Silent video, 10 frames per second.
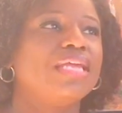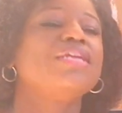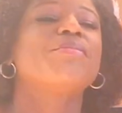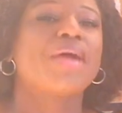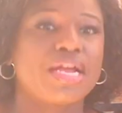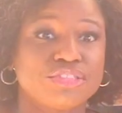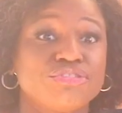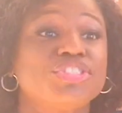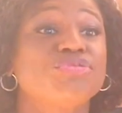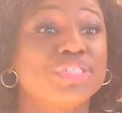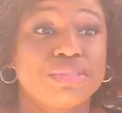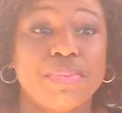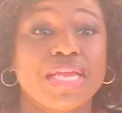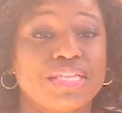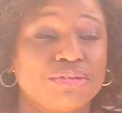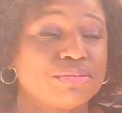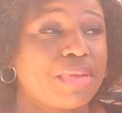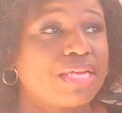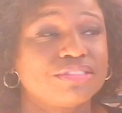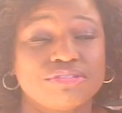And your boundaries. And respect those
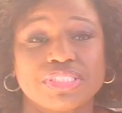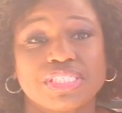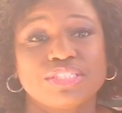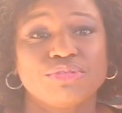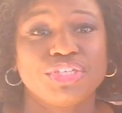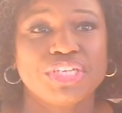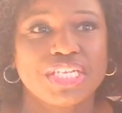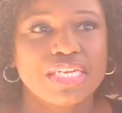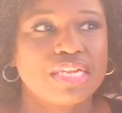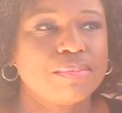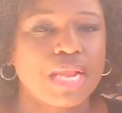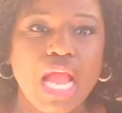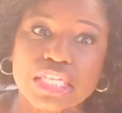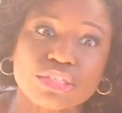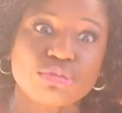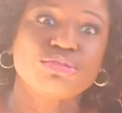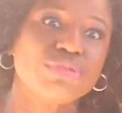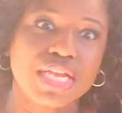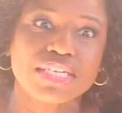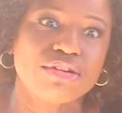boundaries. Because when you get in there, you're like, I told you
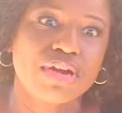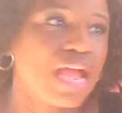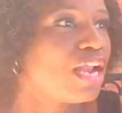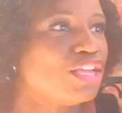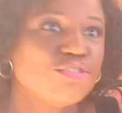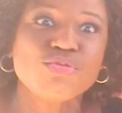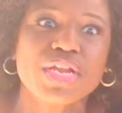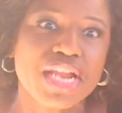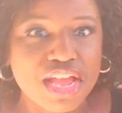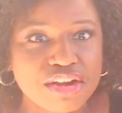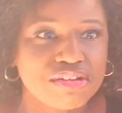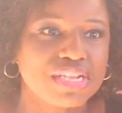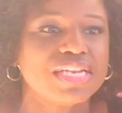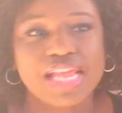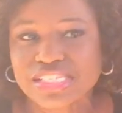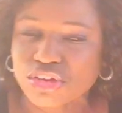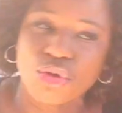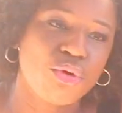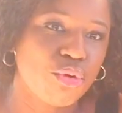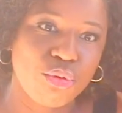not to go down and you went down on it. And that's a
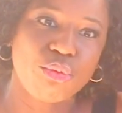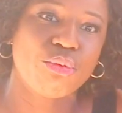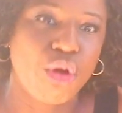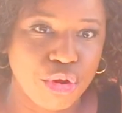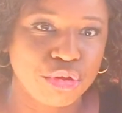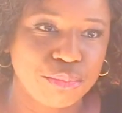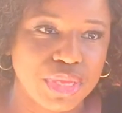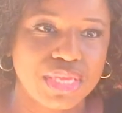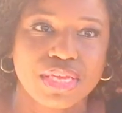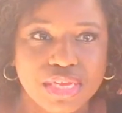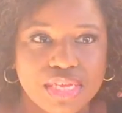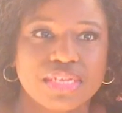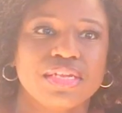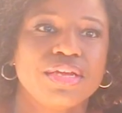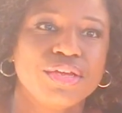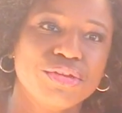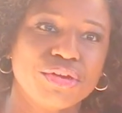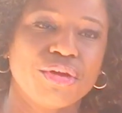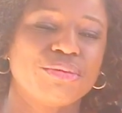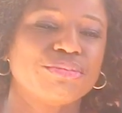whole argument and, you
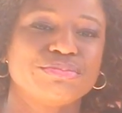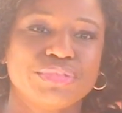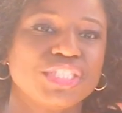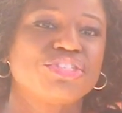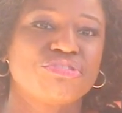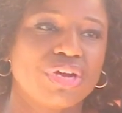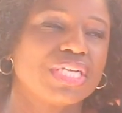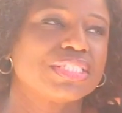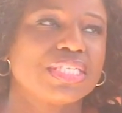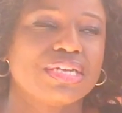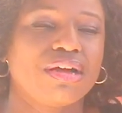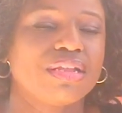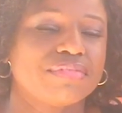know, distrust and all